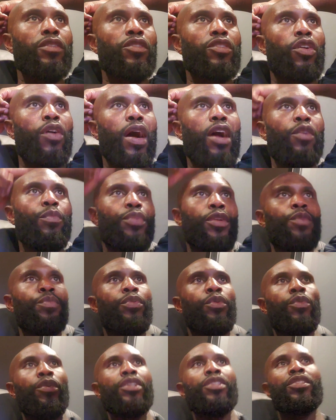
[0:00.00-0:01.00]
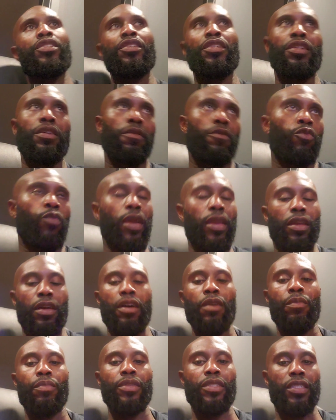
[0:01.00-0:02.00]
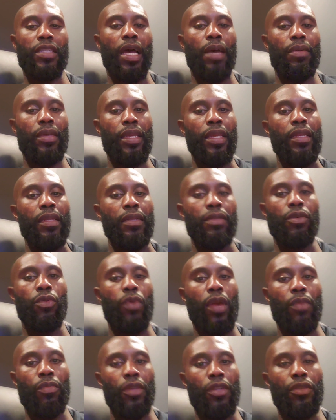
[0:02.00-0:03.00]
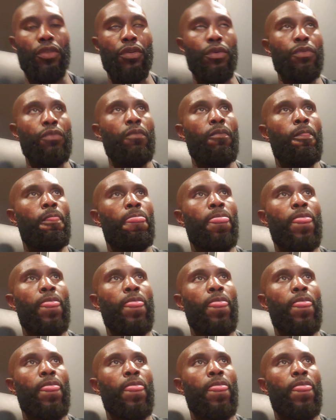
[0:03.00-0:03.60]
So our people, we just need to wake up and stop eating the way we do.